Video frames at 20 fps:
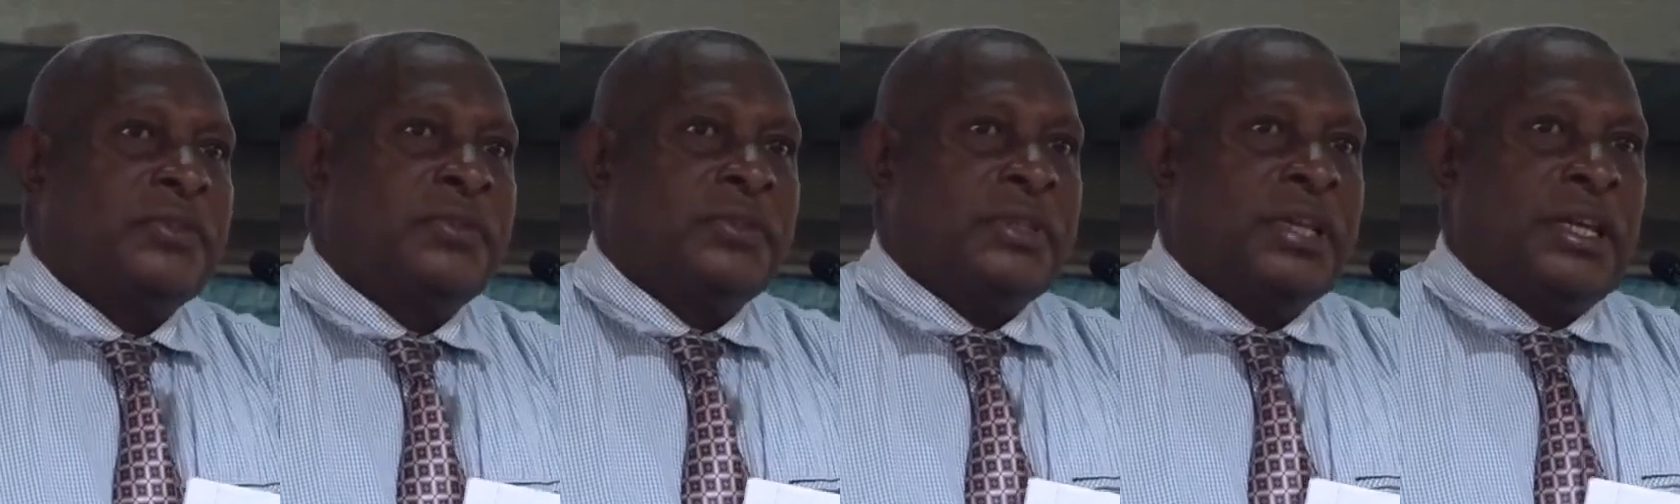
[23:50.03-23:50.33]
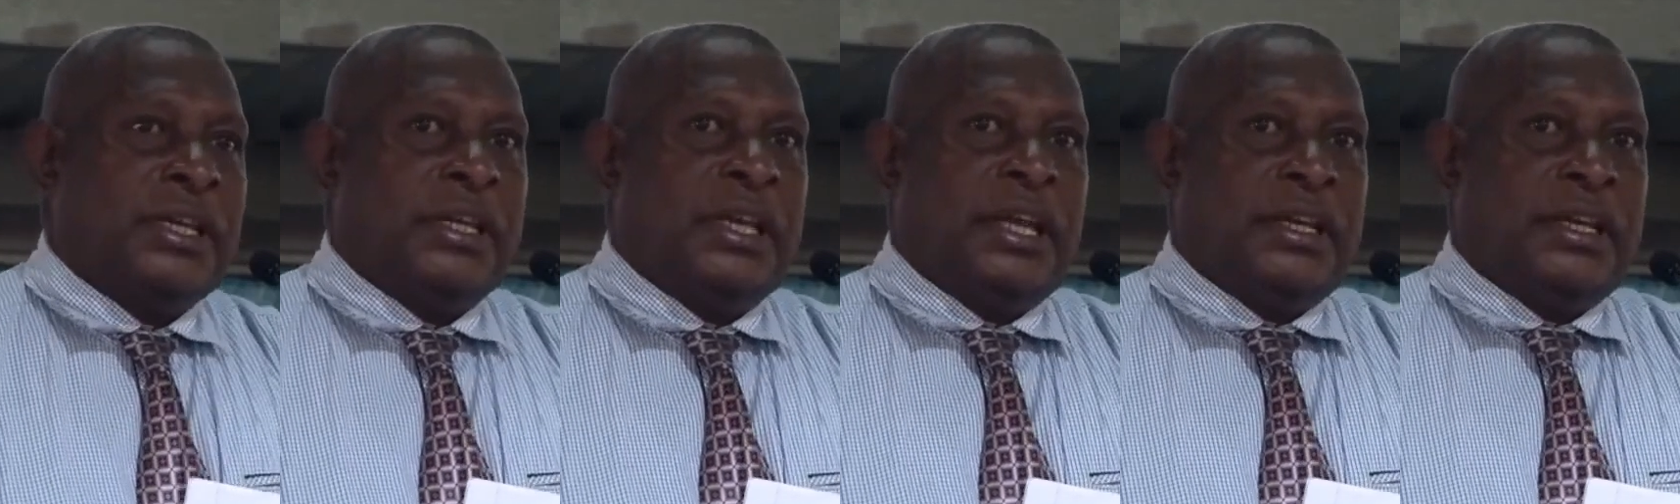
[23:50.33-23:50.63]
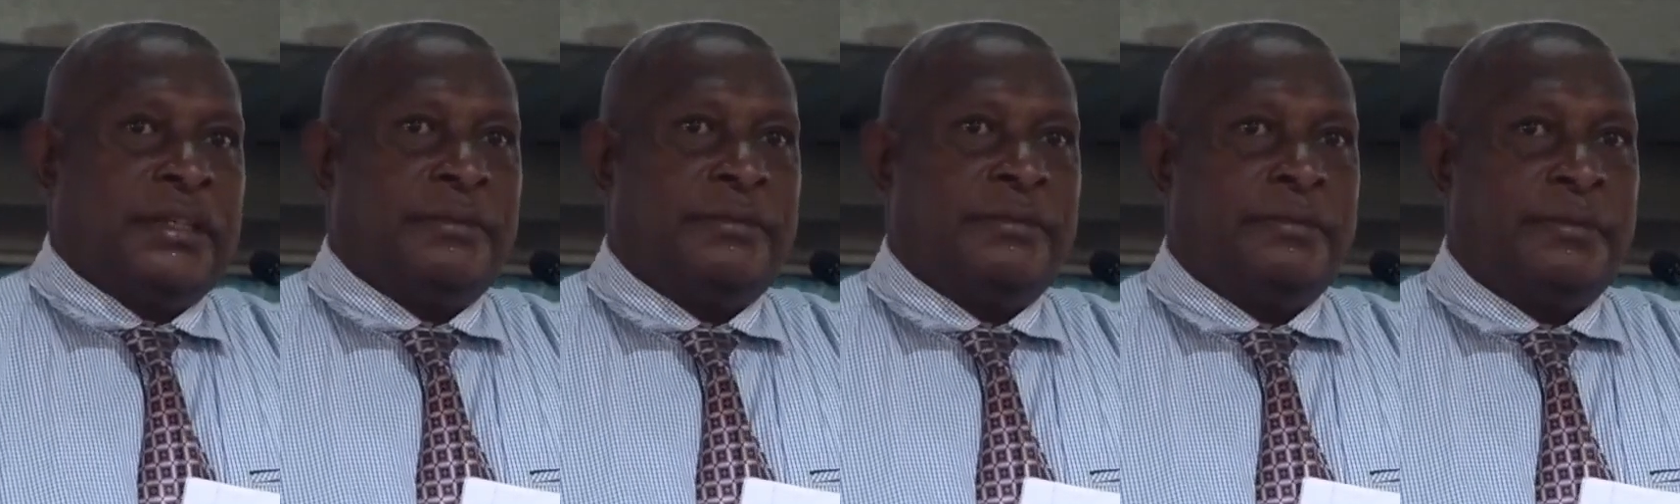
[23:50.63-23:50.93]

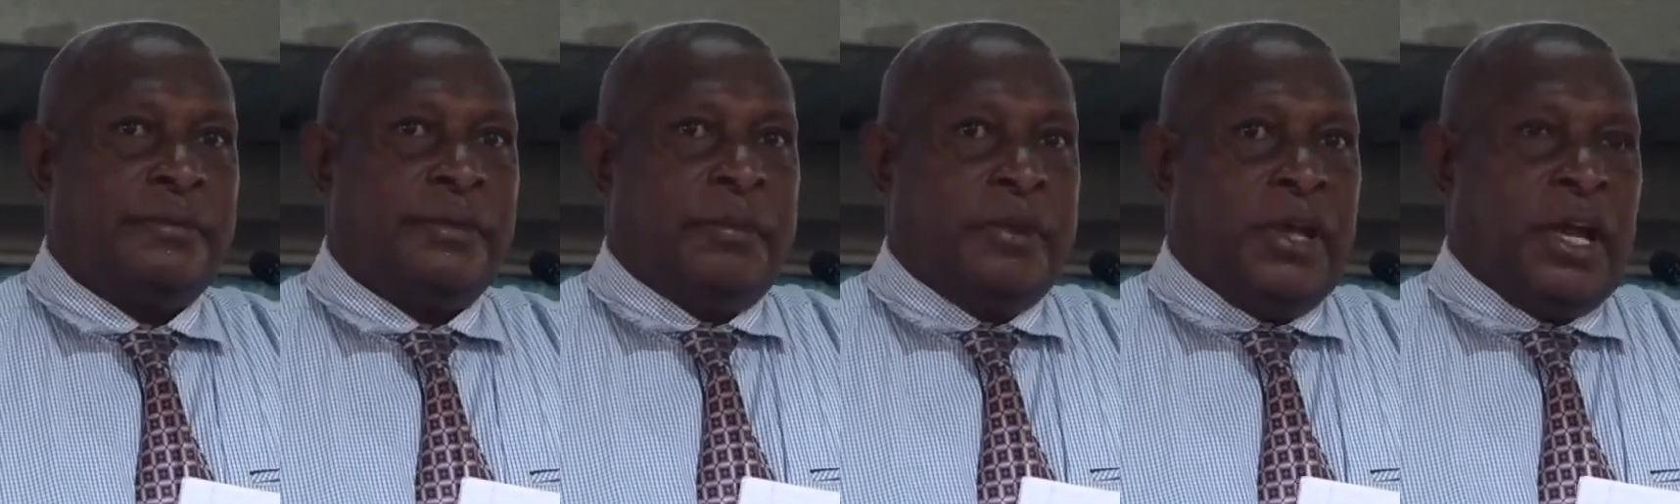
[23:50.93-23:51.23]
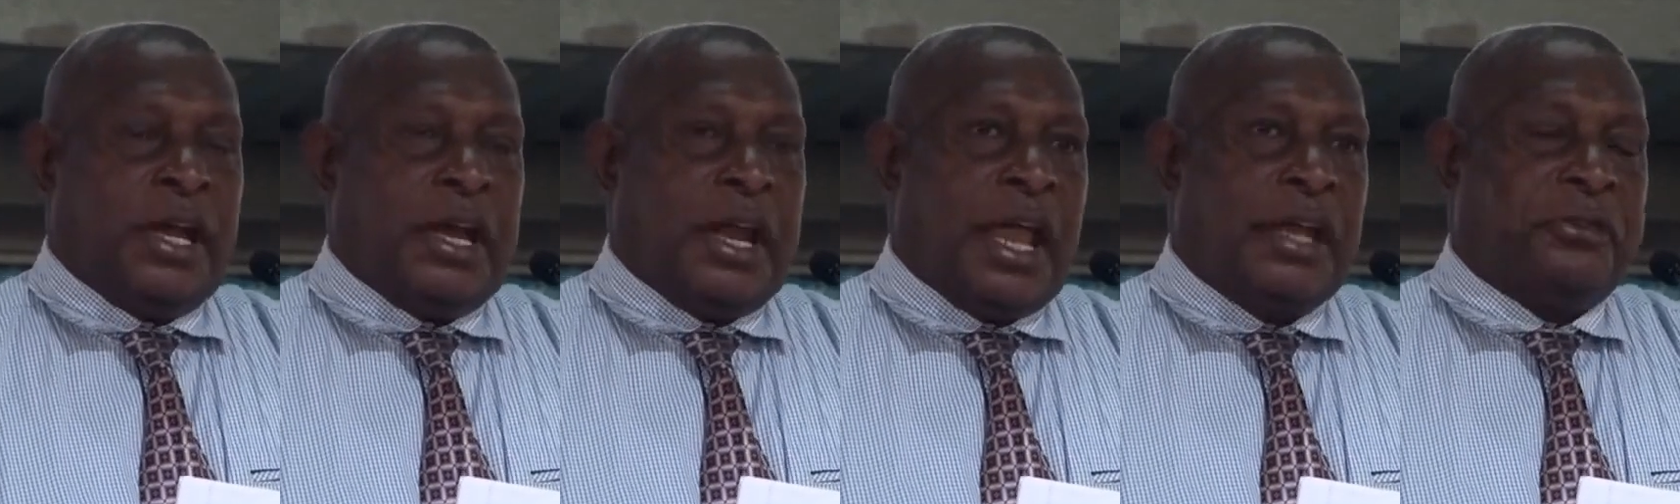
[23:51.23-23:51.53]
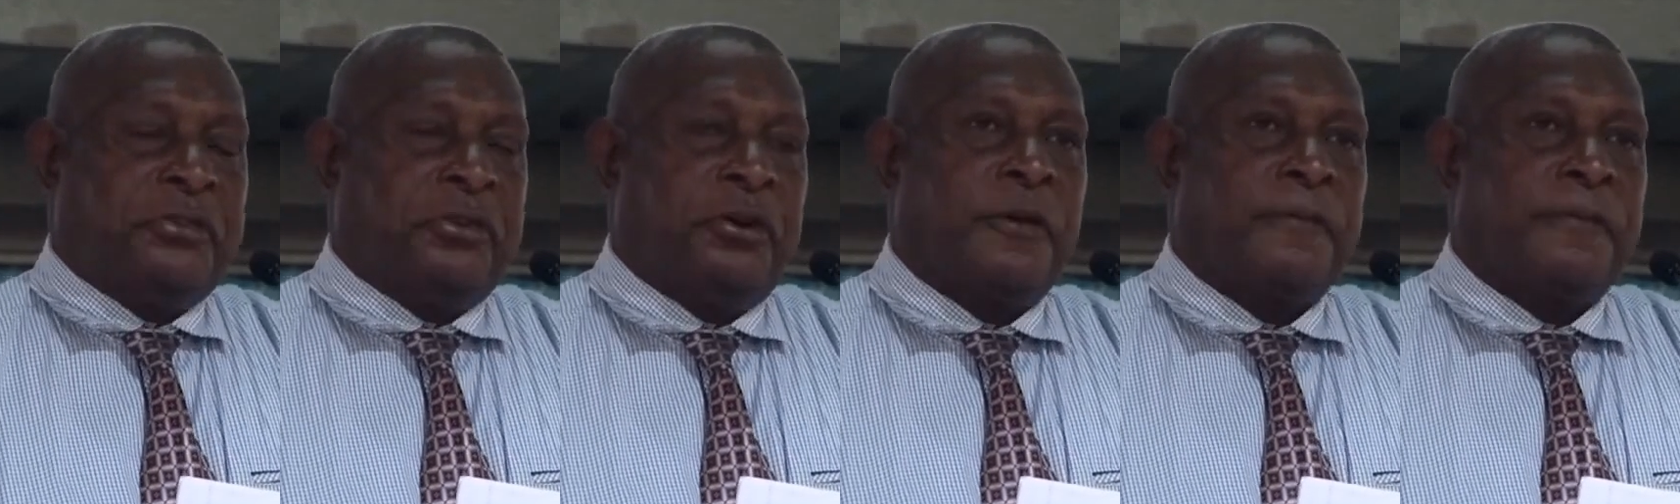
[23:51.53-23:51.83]
2:38. You may
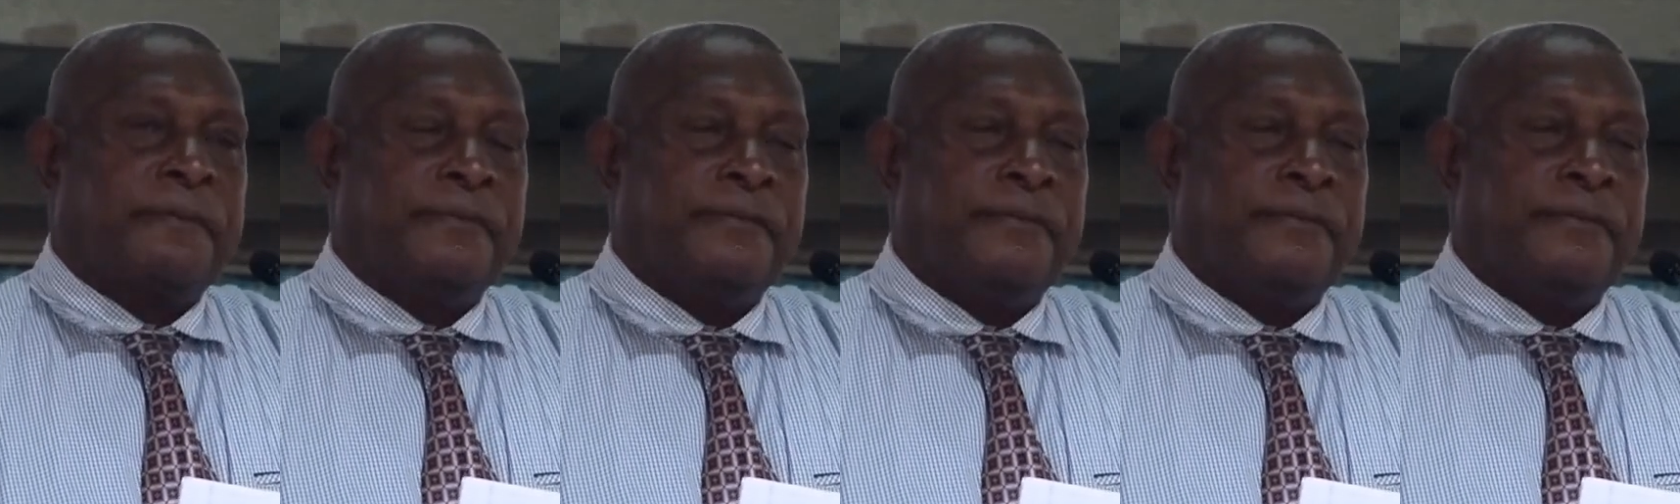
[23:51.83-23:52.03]
agree to.